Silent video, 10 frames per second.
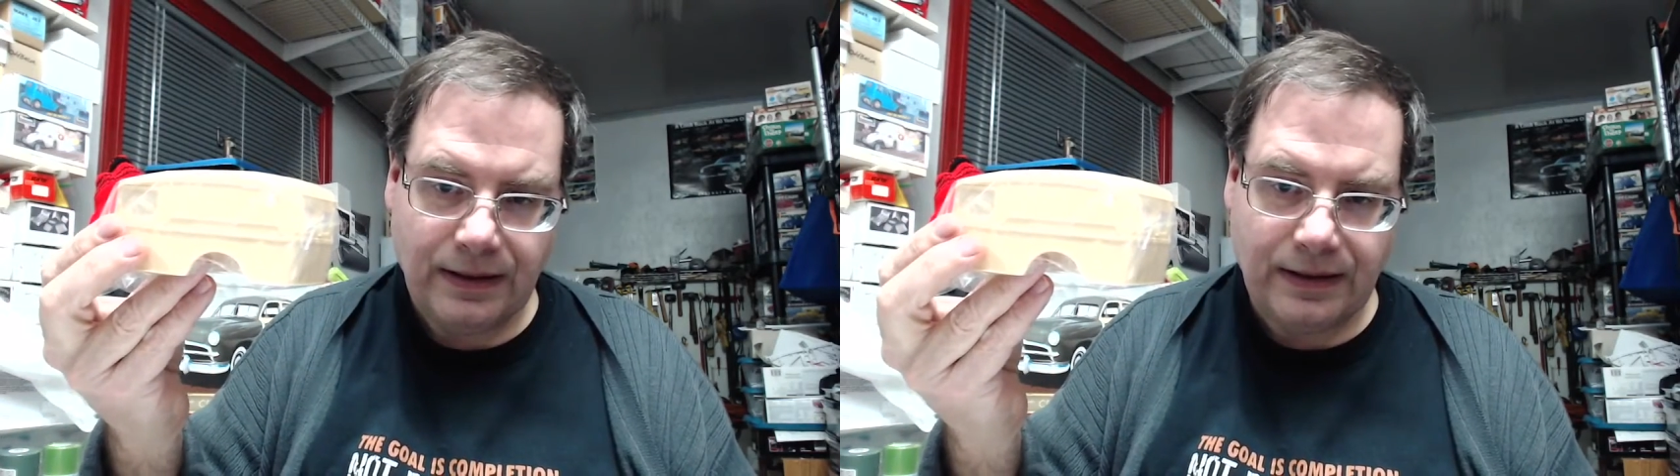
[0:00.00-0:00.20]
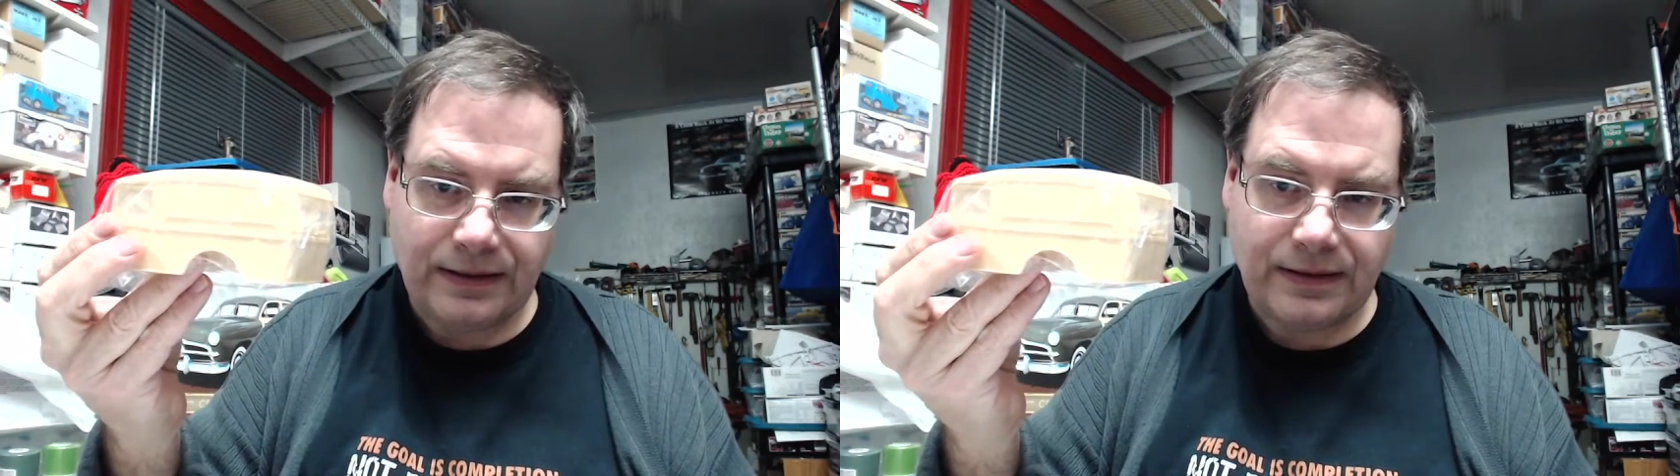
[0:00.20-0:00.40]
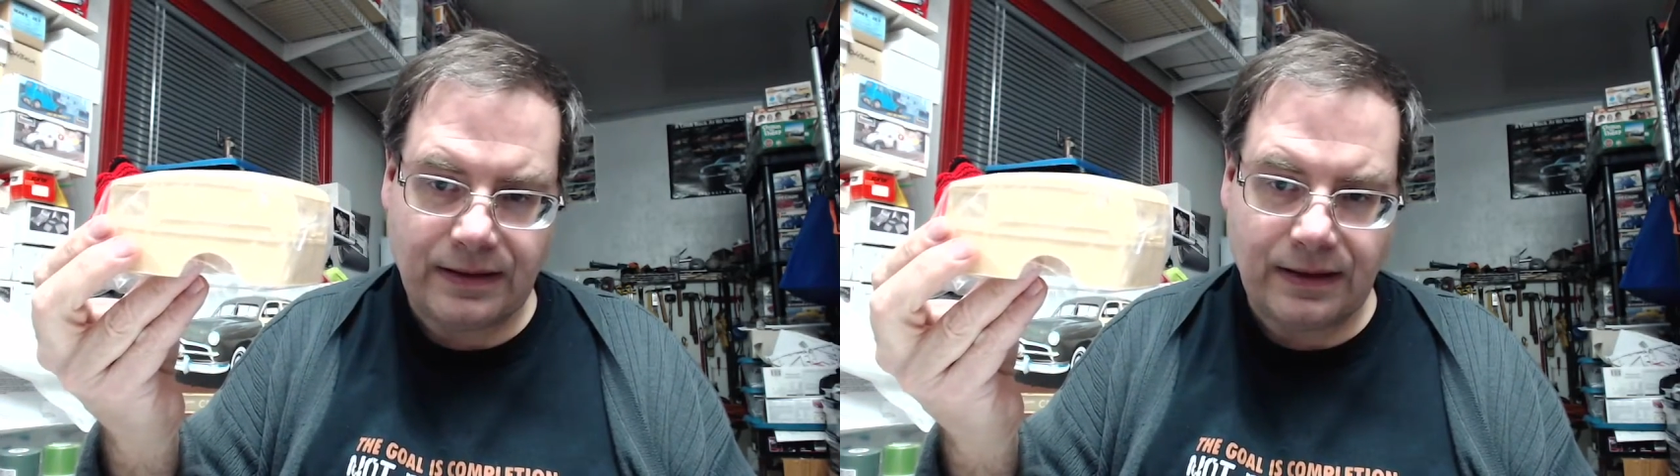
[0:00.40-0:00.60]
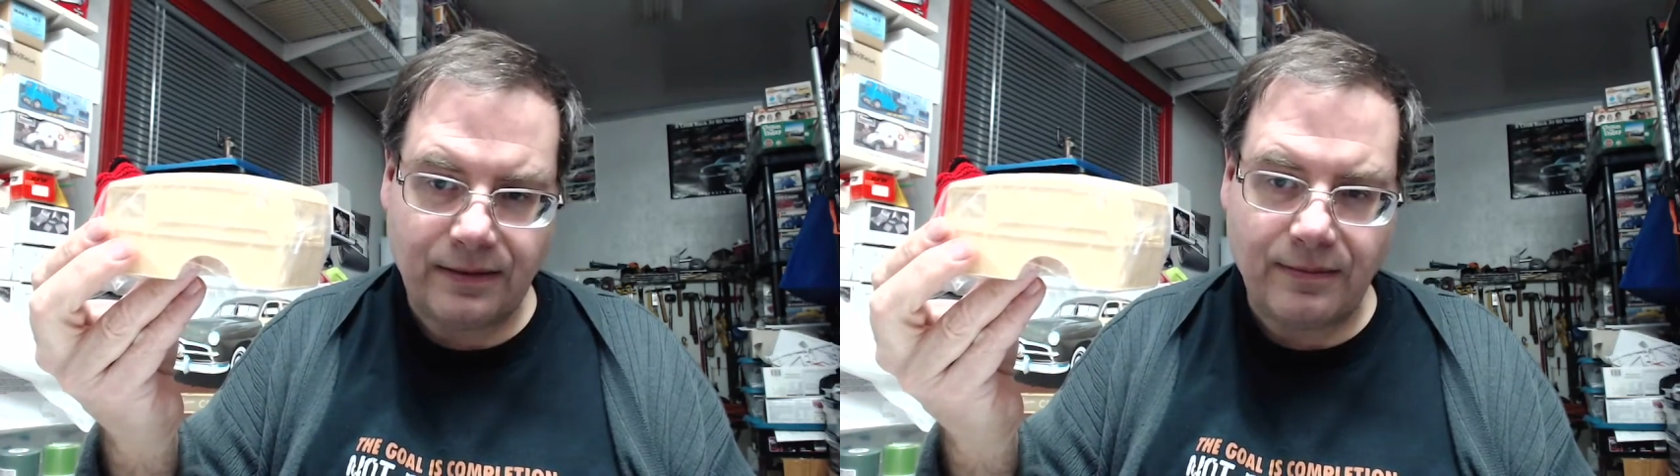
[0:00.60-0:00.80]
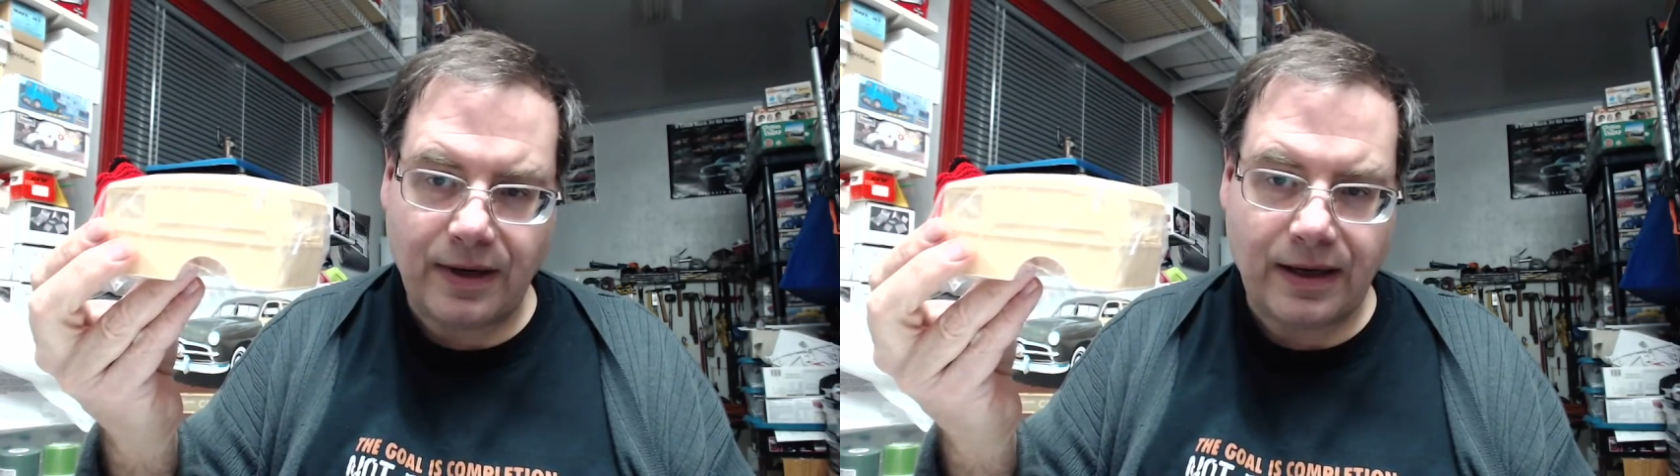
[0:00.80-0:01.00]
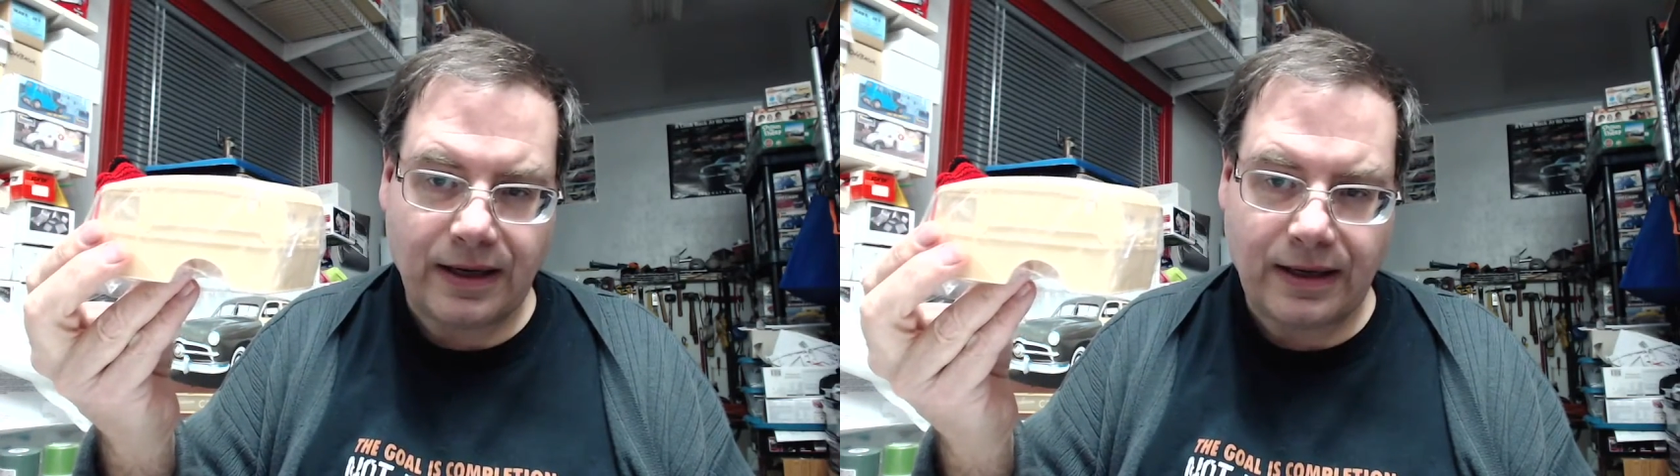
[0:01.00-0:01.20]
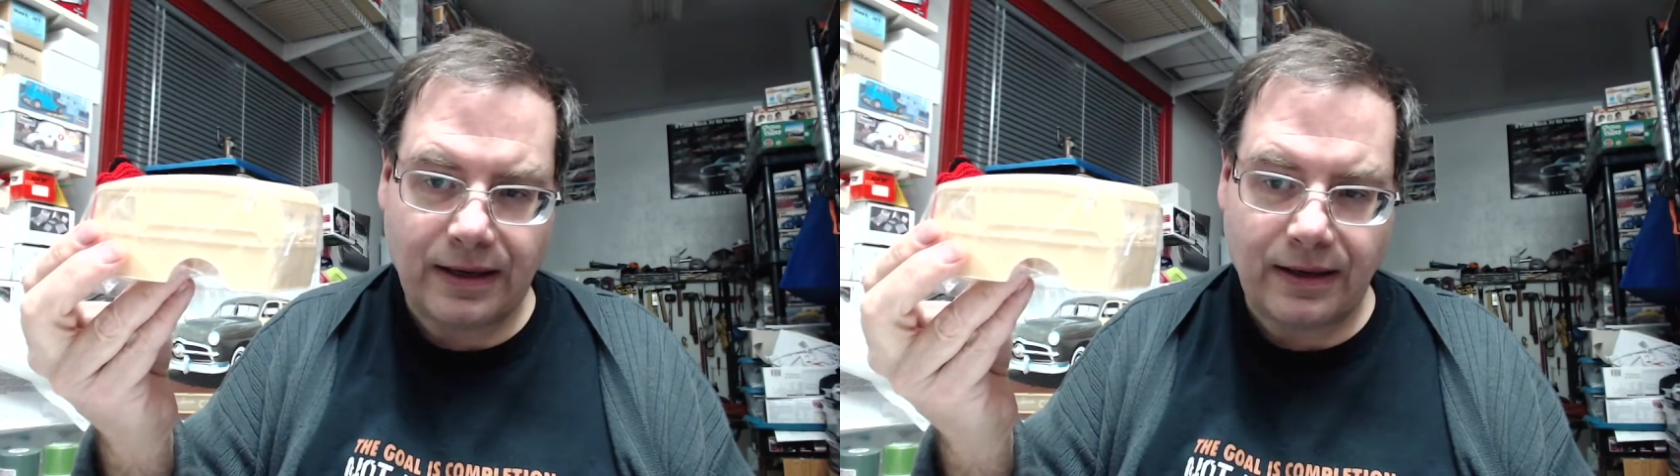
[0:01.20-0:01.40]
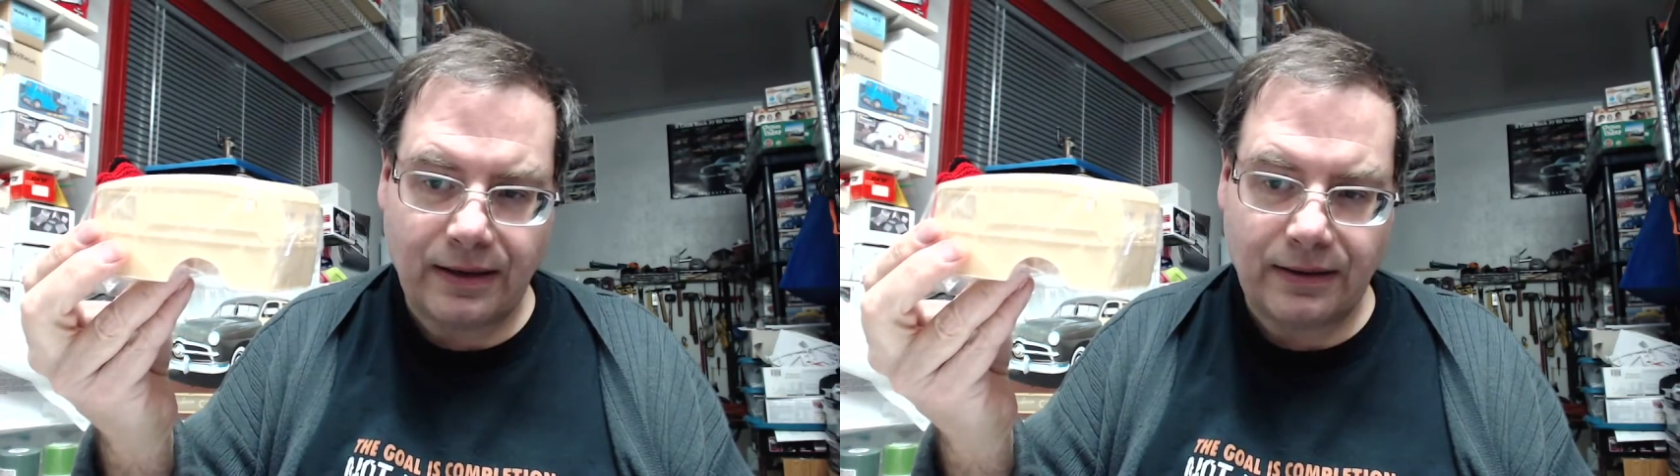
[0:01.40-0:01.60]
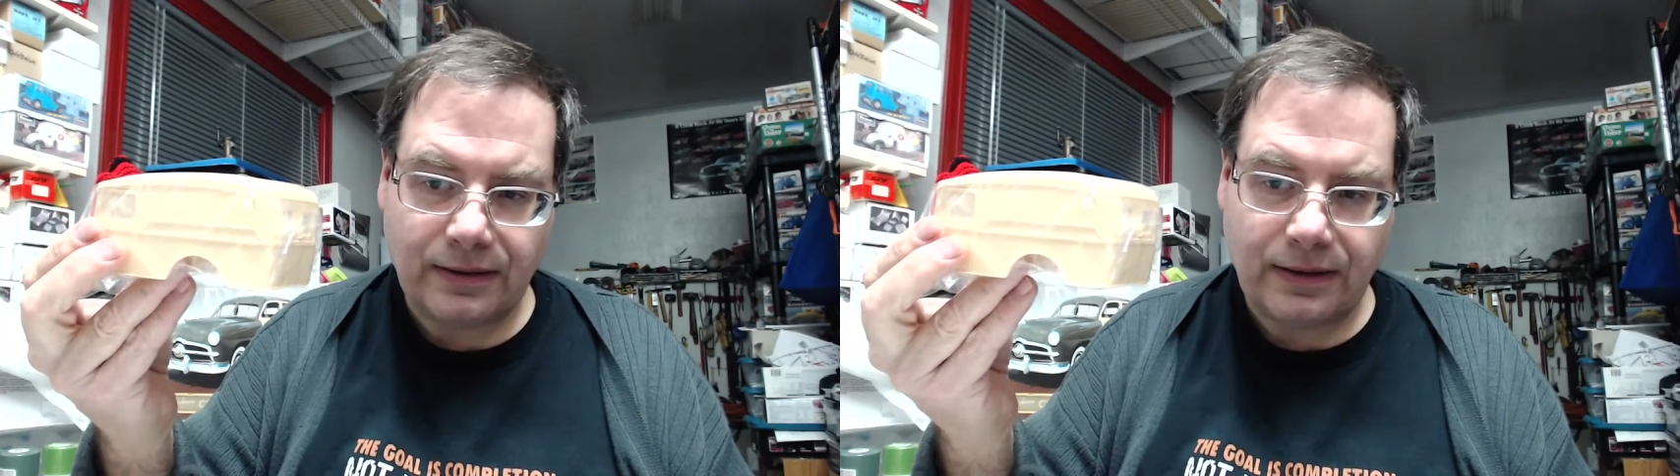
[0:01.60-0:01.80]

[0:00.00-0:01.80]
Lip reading: It's done by a